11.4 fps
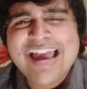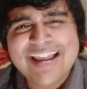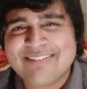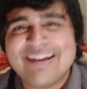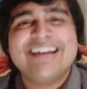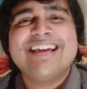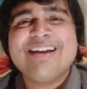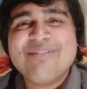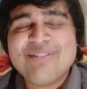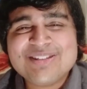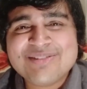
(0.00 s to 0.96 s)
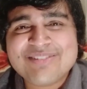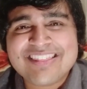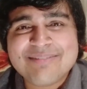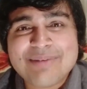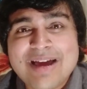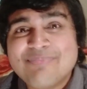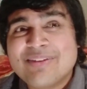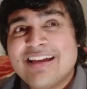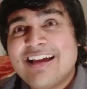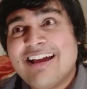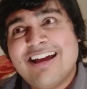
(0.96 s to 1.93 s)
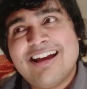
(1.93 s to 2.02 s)
Anyway, once you've done the mat,
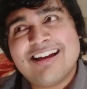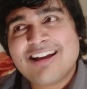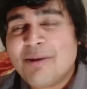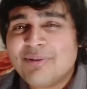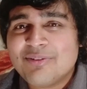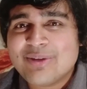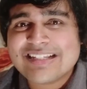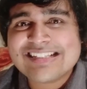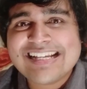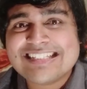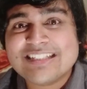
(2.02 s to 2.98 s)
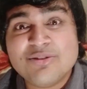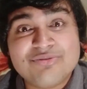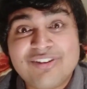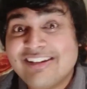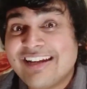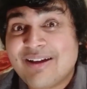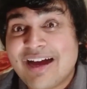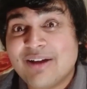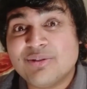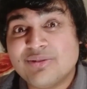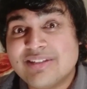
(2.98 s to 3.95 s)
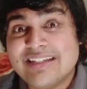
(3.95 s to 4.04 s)
uh, a couple of weeks later you find out how
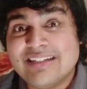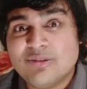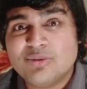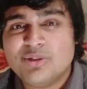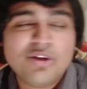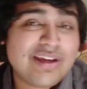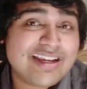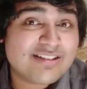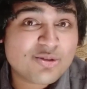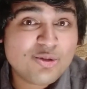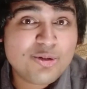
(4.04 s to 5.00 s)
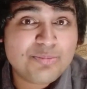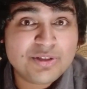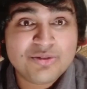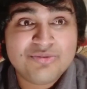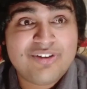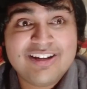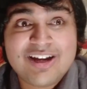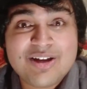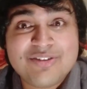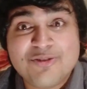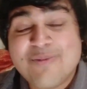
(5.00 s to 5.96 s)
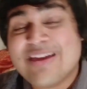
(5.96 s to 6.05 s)
you did, or you don't get a score, but you find out
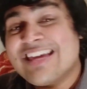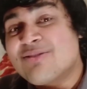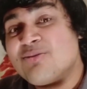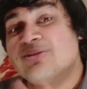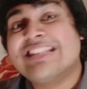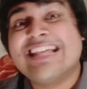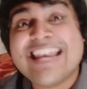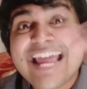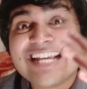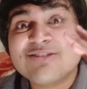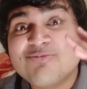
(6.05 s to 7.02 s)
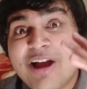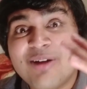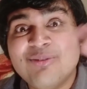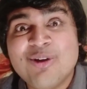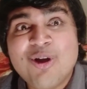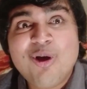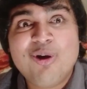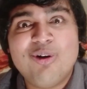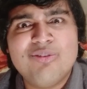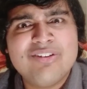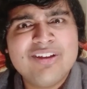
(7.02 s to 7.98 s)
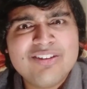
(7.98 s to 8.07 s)
if you make it through to the next round
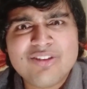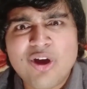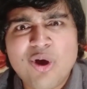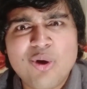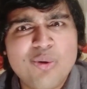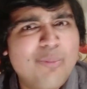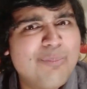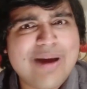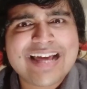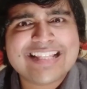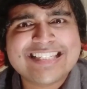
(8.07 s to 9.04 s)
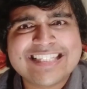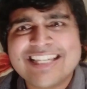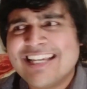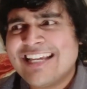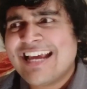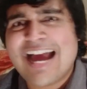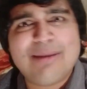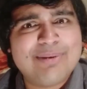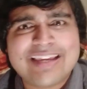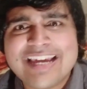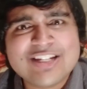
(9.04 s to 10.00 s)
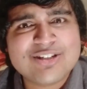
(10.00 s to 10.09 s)
of the whole maths
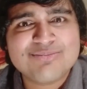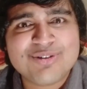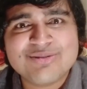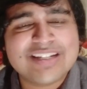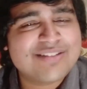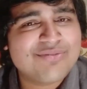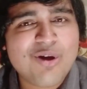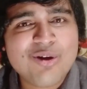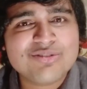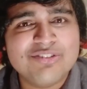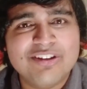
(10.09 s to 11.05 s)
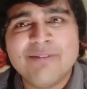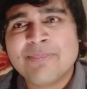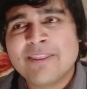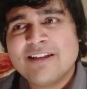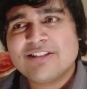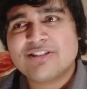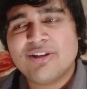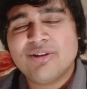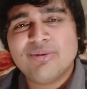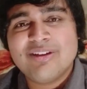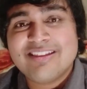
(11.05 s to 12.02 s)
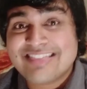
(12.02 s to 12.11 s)
application process for Oxford.
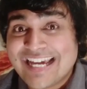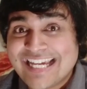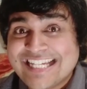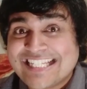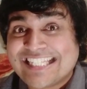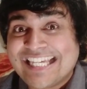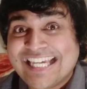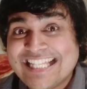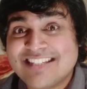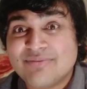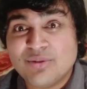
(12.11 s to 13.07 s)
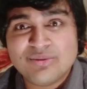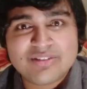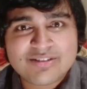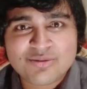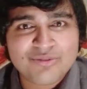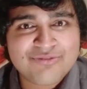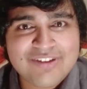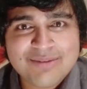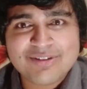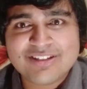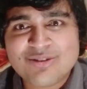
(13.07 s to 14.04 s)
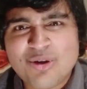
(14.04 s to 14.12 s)
So that is the interviews, the sort of
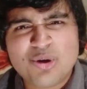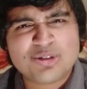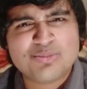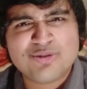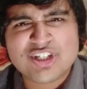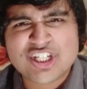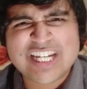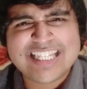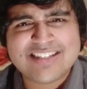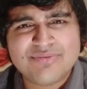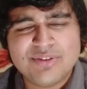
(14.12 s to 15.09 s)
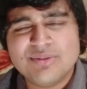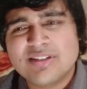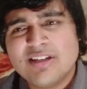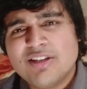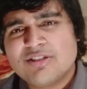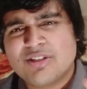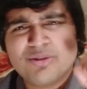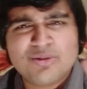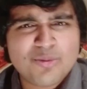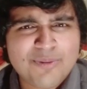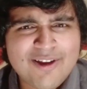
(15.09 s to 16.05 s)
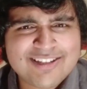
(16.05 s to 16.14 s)
famous Oxbridge interviews. So
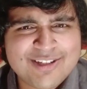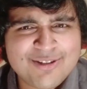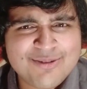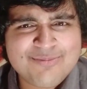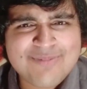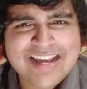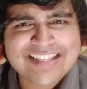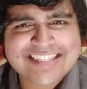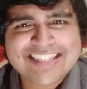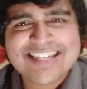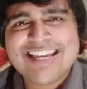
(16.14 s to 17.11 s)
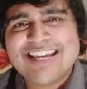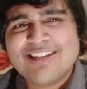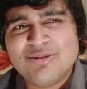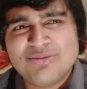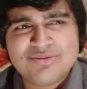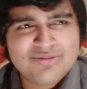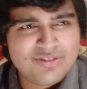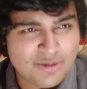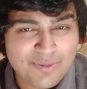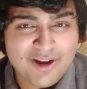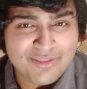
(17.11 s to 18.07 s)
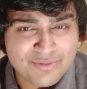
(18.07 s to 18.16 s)
you apply to do maths, you, you
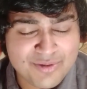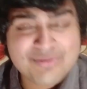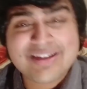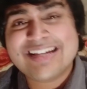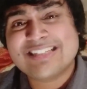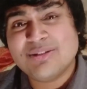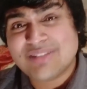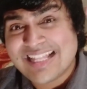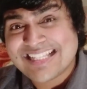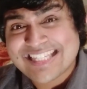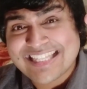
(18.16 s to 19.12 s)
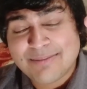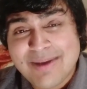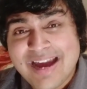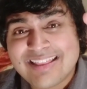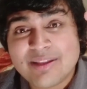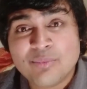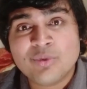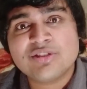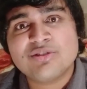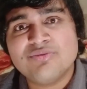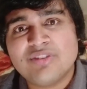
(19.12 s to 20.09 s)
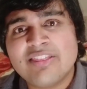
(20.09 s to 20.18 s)
apply through UCAS, you then sit the mat, and then
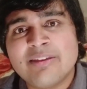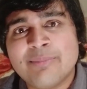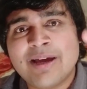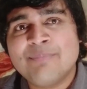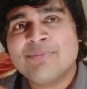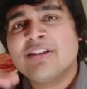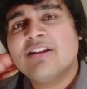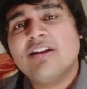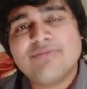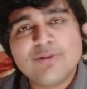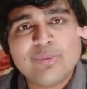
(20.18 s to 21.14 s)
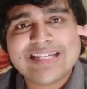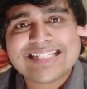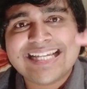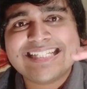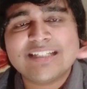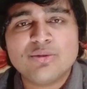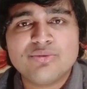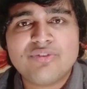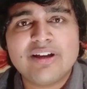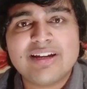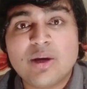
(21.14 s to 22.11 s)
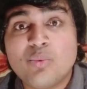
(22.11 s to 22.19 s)
once you've done the mat, a few weeks later, you'll
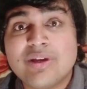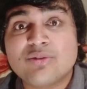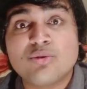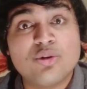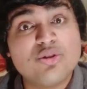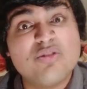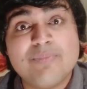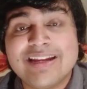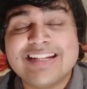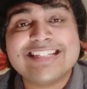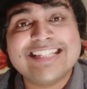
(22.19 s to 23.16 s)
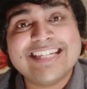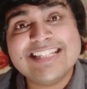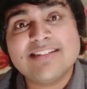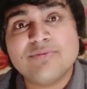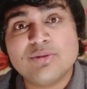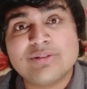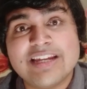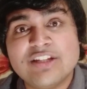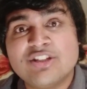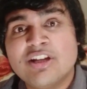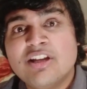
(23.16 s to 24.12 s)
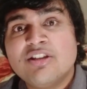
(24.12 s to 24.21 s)
find out whether or not you've made it to the interview
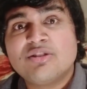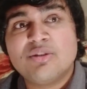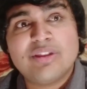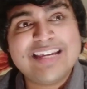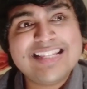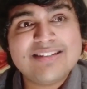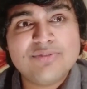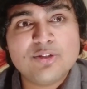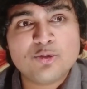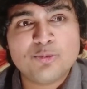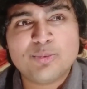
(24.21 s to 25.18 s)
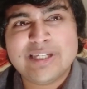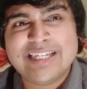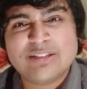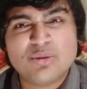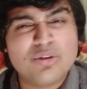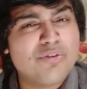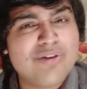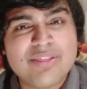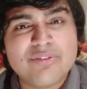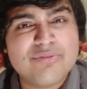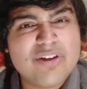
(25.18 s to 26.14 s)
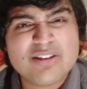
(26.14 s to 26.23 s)
stage. So the interviews will be sort of around
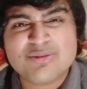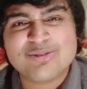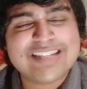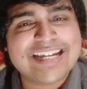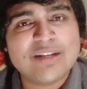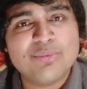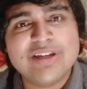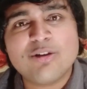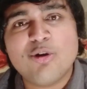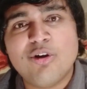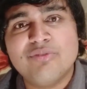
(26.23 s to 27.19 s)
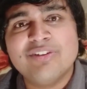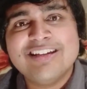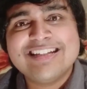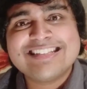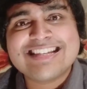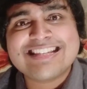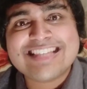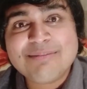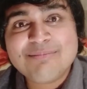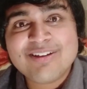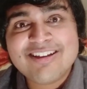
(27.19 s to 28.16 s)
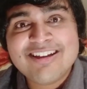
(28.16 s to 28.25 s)
the first or second week of
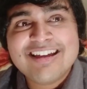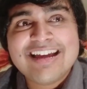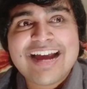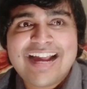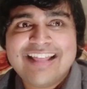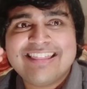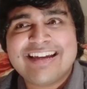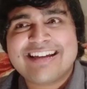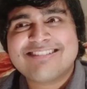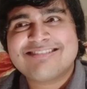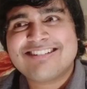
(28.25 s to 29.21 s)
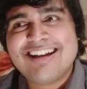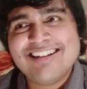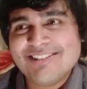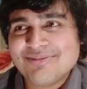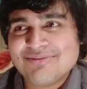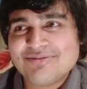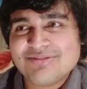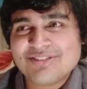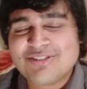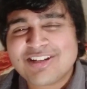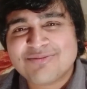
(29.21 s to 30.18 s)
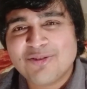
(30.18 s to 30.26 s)
December, and they're kind of
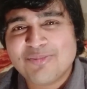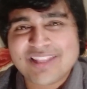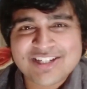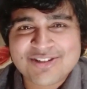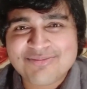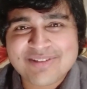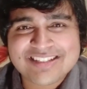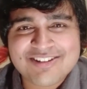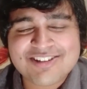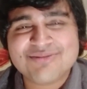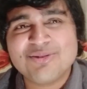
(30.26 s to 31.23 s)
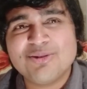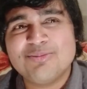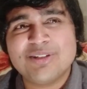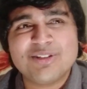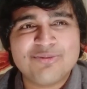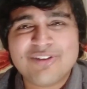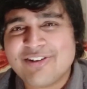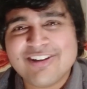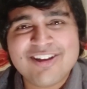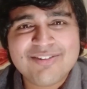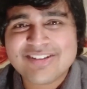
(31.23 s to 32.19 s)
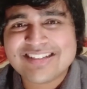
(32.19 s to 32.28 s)
stressful, but they shouldn't be stressful. But you're very
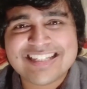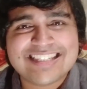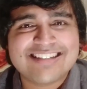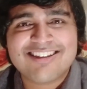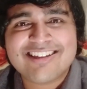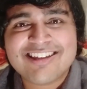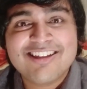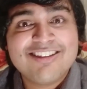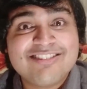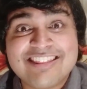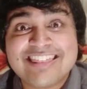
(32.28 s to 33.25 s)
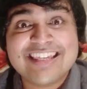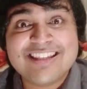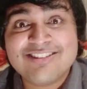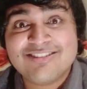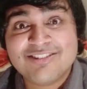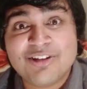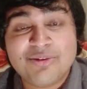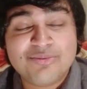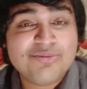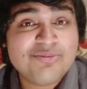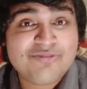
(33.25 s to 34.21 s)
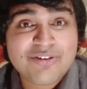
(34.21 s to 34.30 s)
nervous. This is like the thing, you know,
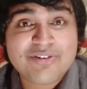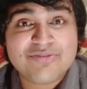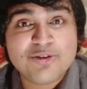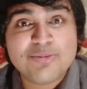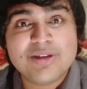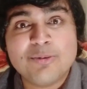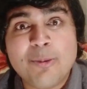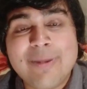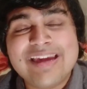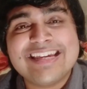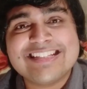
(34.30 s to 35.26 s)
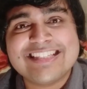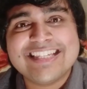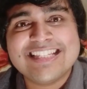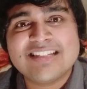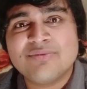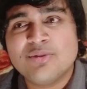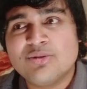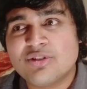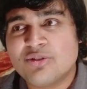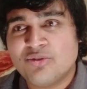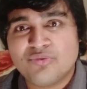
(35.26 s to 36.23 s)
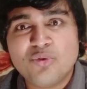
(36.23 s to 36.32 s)
very few people make it to the interview, so
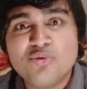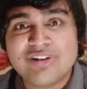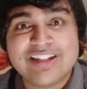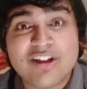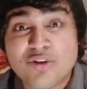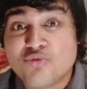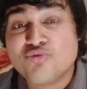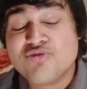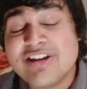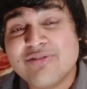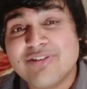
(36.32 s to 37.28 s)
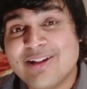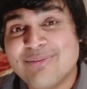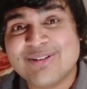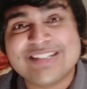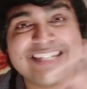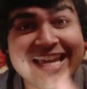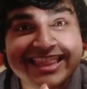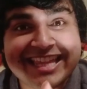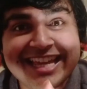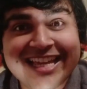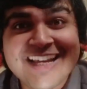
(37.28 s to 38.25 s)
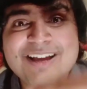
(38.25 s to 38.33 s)
you've already done really, really well to get
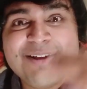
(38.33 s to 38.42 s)
there.